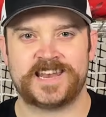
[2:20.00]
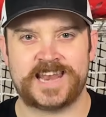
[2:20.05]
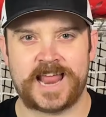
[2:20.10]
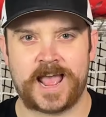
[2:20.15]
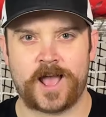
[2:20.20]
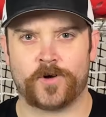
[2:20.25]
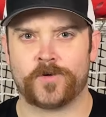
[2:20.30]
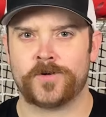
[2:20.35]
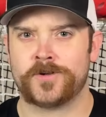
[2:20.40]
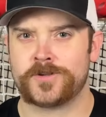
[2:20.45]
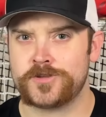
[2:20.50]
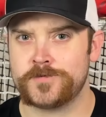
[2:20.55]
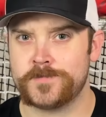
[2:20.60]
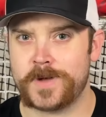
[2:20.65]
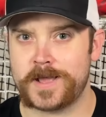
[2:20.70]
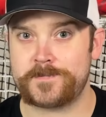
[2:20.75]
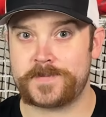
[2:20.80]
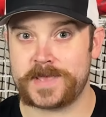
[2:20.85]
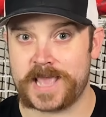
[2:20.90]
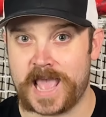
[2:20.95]
Now, you
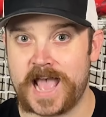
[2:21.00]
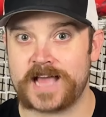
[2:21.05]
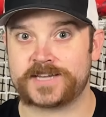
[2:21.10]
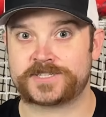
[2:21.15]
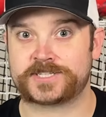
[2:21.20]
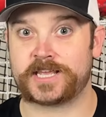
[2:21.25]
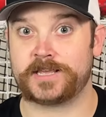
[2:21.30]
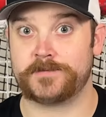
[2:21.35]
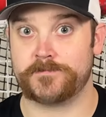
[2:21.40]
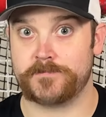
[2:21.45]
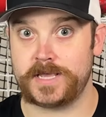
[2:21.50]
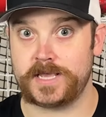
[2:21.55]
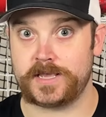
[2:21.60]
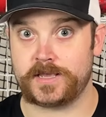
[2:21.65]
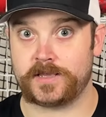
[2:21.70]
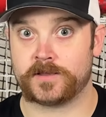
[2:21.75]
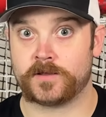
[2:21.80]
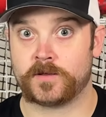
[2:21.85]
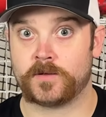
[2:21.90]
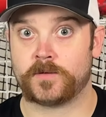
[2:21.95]
might be asking
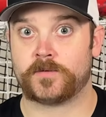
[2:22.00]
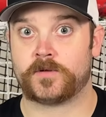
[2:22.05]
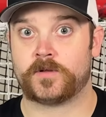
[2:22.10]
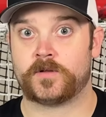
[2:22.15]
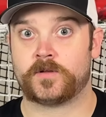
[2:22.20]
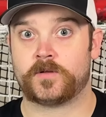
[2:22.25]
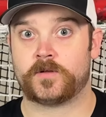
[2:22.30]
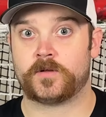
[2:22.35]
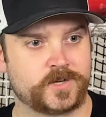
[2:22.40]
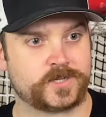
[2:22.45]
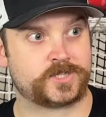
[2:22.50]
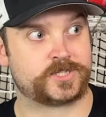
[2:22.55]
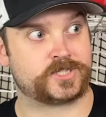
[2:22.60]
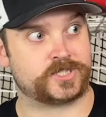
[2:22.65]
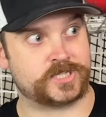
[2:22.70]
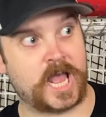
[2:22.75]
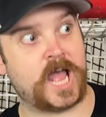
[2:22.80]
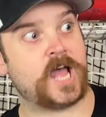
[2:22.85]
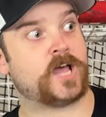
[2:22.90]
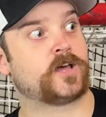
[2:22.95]
me, what
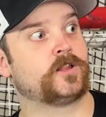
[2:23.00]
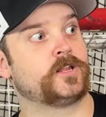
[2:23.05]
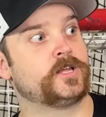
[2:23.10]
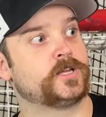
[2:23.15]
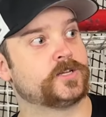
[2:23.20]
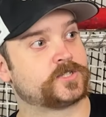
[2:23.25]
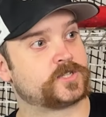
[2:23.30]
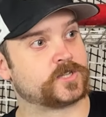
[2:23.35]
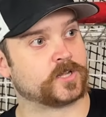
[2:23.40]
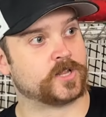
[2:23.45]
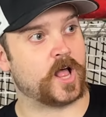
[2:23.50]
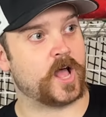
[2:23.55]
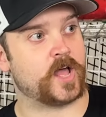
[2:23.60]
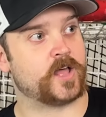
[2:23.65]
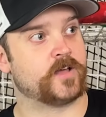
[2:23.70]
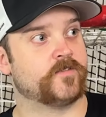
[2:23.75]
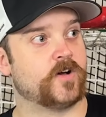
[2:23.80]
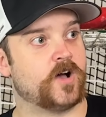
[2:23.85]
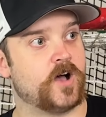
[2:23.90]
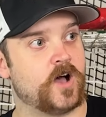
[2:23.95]
exactly is the lie
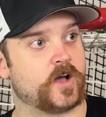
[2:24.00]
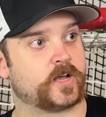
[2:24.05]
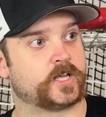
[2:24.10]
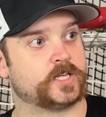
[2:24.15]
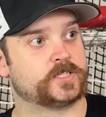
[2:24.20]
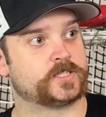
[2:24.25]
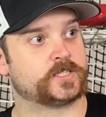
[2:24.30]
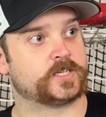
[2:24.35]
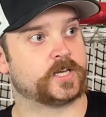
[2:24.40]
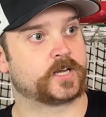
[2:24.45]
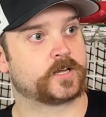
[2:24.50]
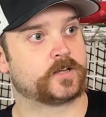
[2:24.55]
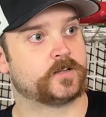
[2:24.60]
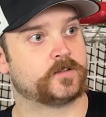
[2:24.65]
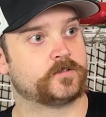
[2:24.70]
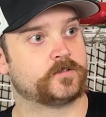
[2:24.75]
of a hockey stick?